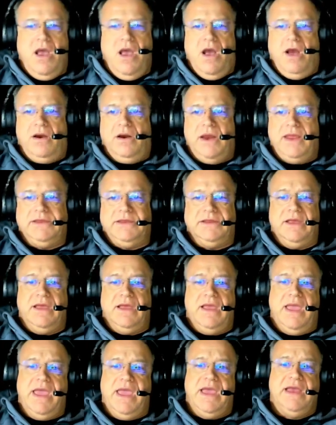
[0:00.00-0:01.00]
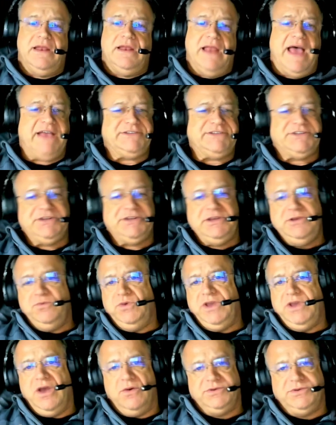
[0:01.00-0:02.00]
All right. And lastly,
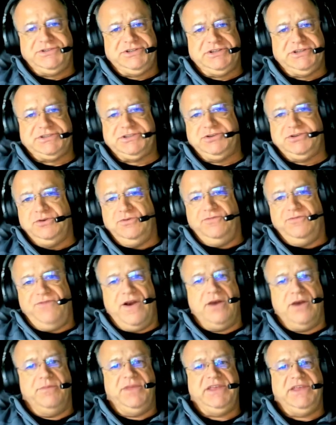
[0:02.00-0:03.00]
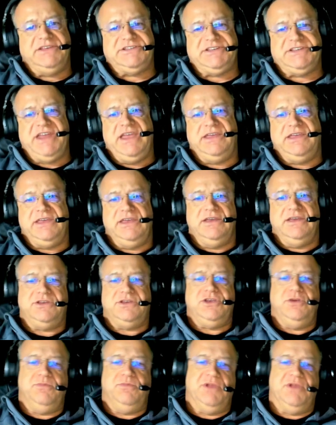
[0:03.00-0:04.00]
we always just do farming, staking,
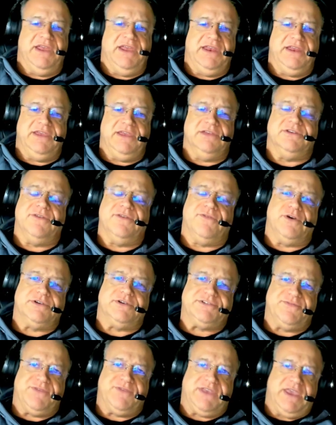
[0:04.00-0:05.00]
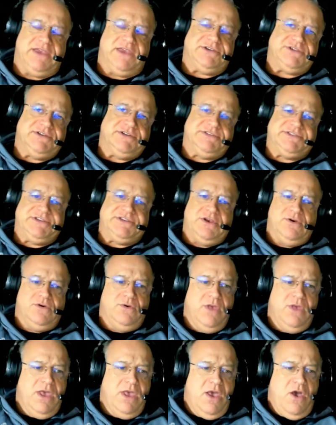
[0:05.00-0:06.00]
accumulating, and diversification.
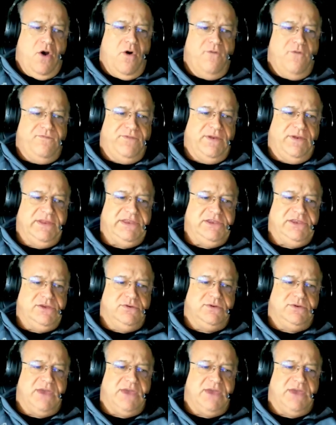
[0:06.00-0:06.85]
So hopefully you